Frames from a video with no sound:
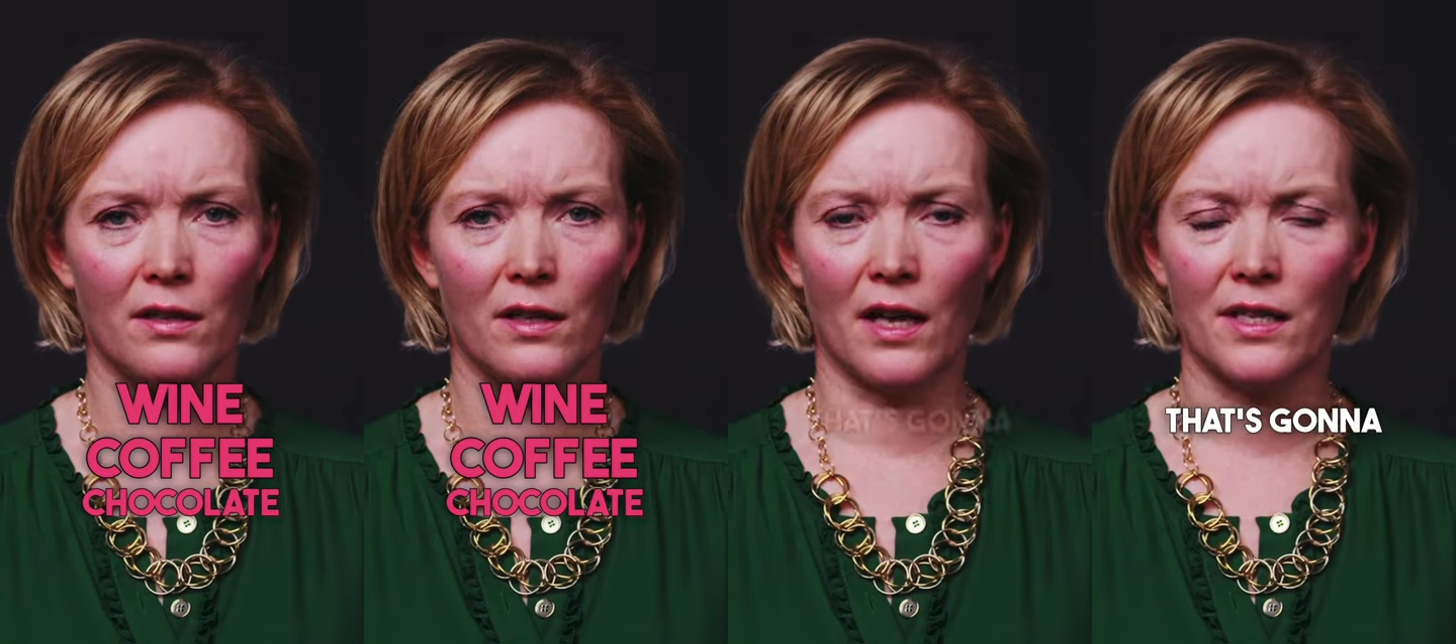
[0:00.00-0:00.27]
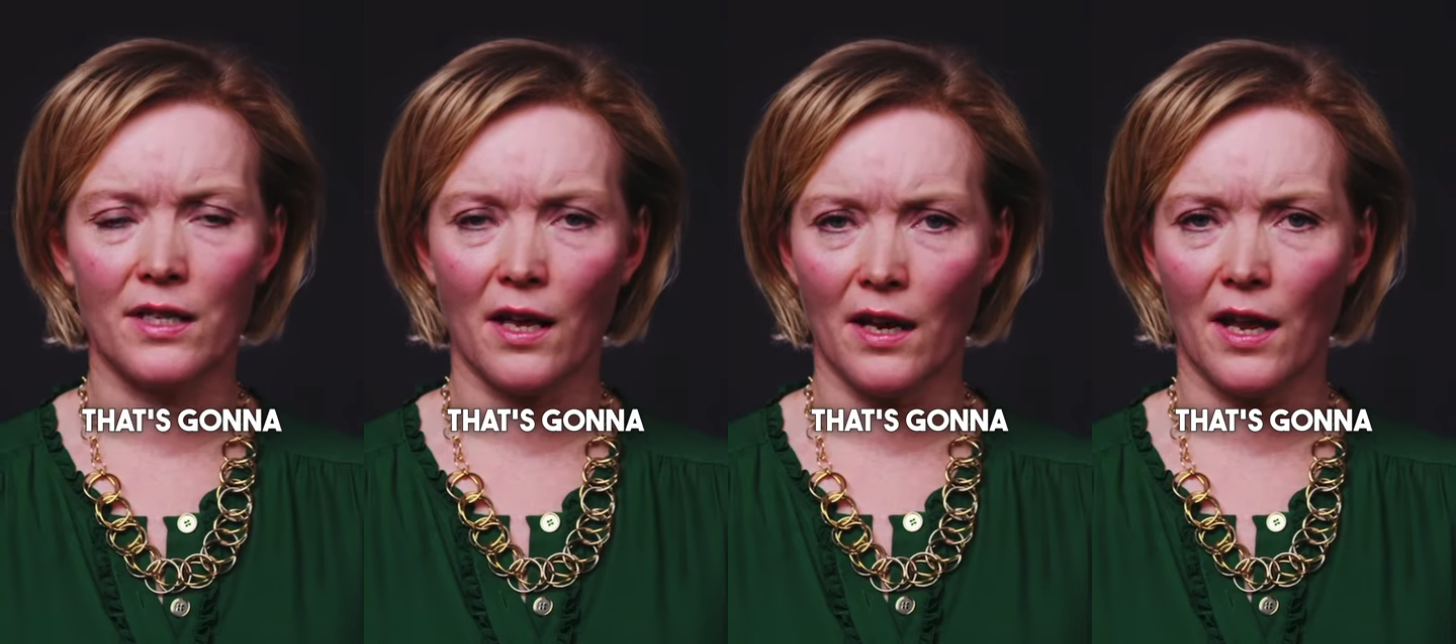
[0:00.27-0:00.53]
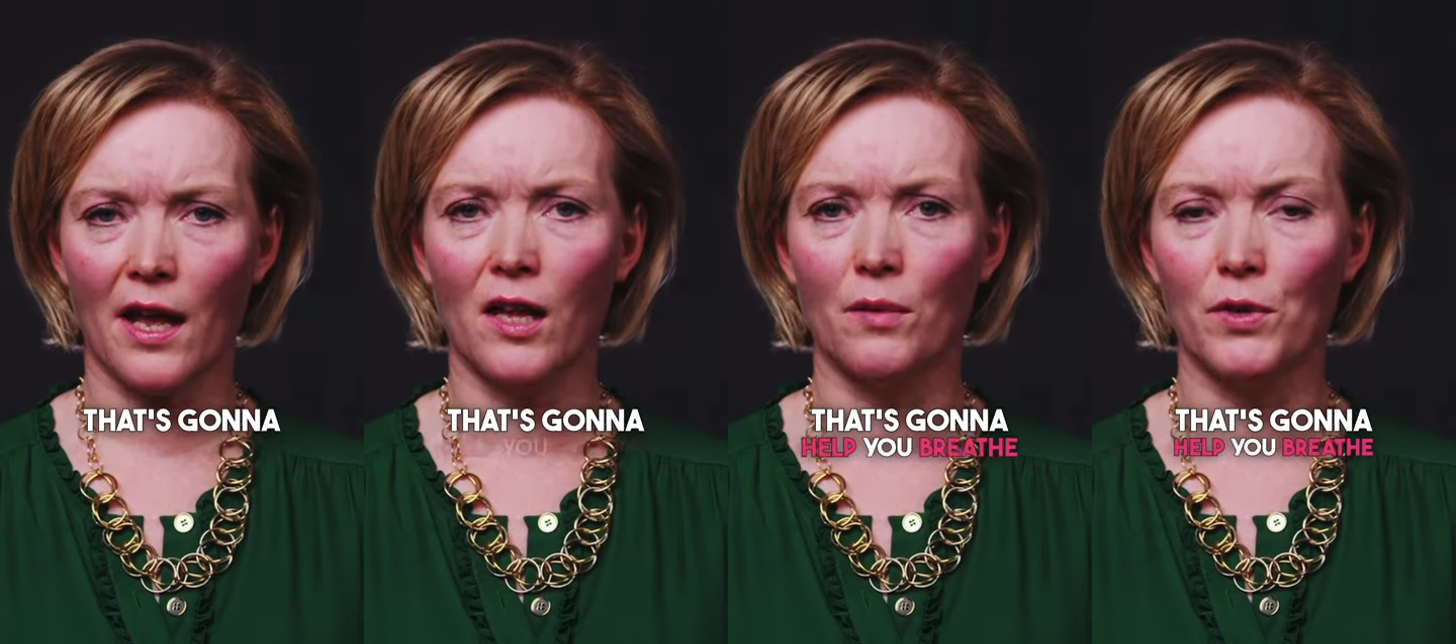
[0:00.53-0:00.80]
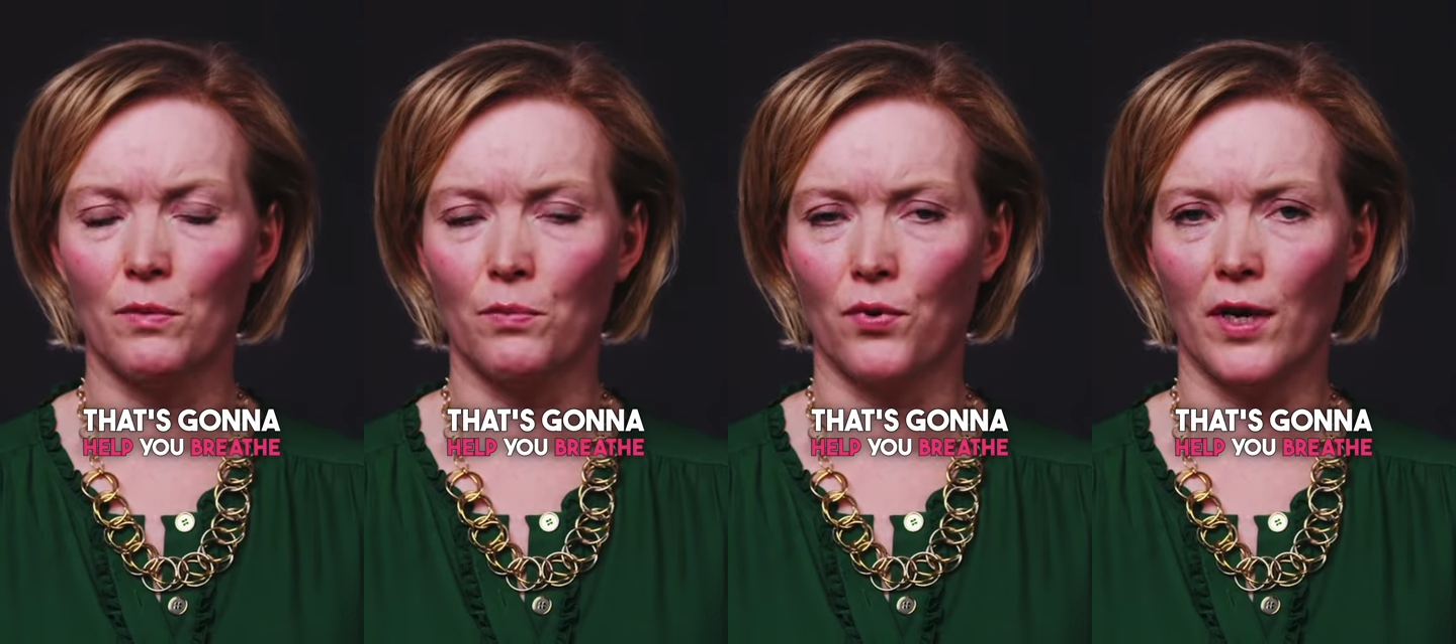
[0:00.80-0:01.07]
That's going to help
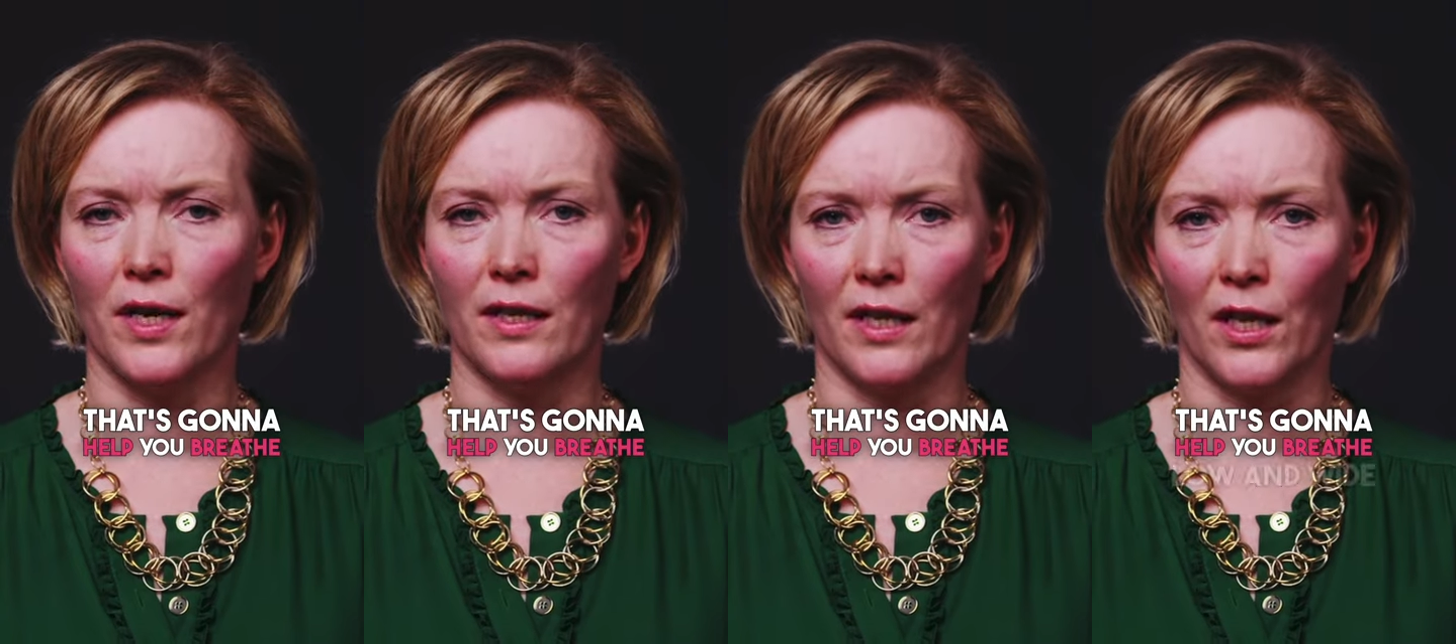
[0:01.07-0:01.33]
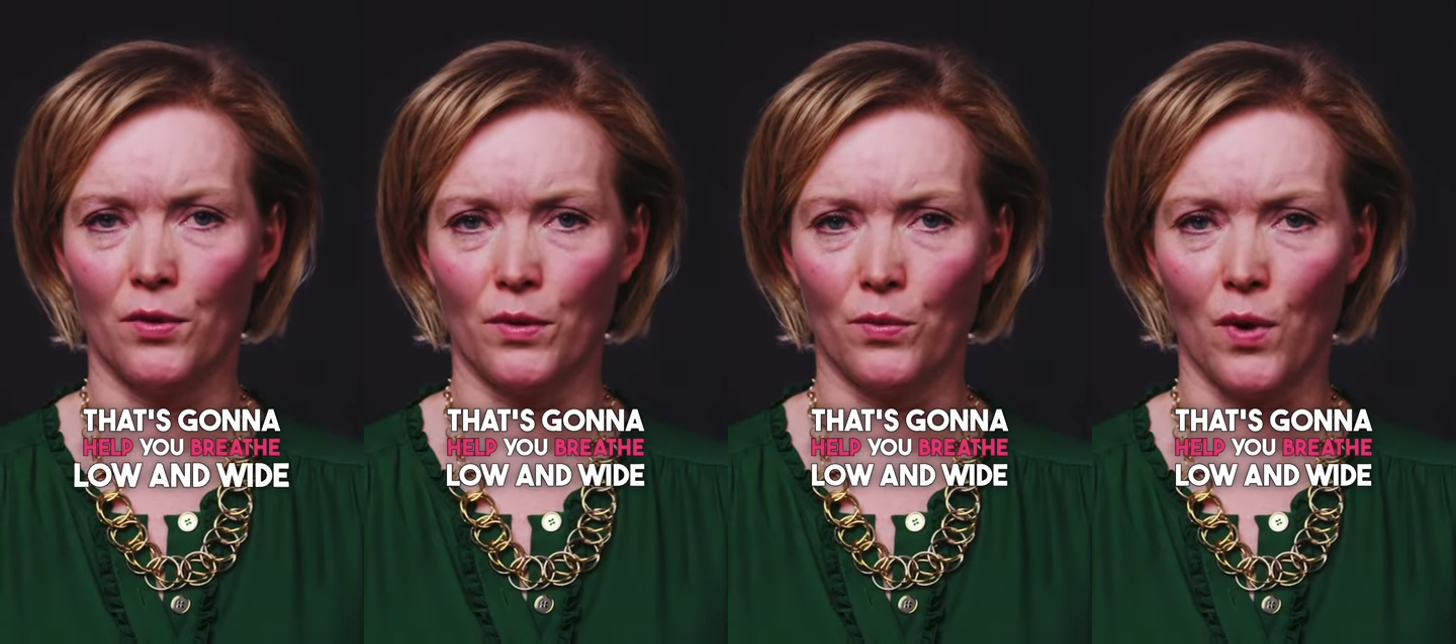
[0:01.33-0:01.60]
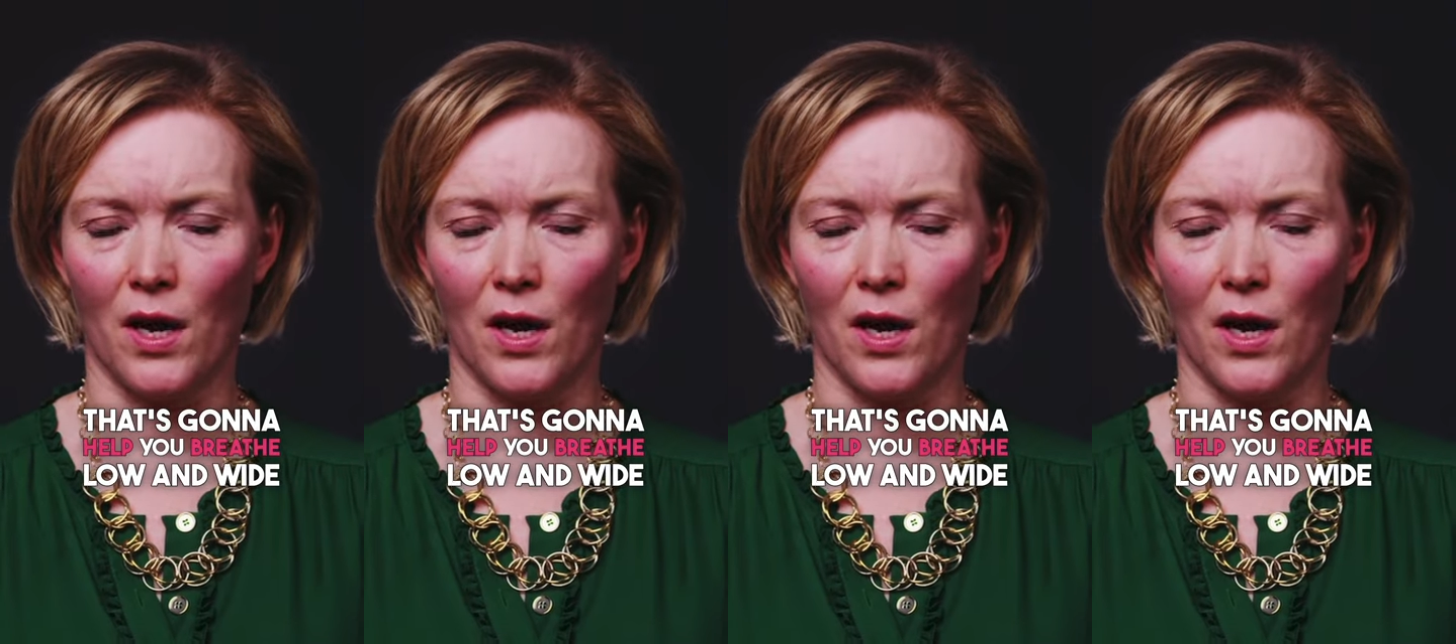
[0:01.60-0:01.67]
you breathe low and